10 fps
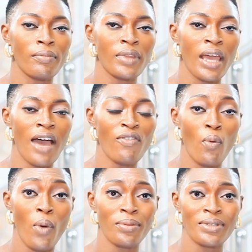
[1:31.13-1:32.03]
they have a
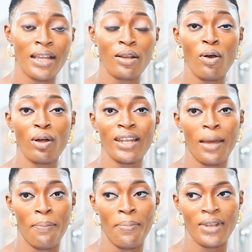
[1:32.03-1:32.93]
website called
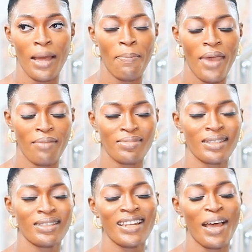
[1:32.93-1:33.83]
NAPEMS.
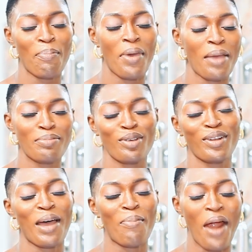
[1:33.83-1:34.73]
Is it NAPEMS or
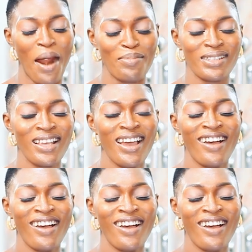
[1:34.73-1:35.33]
NAPAMS?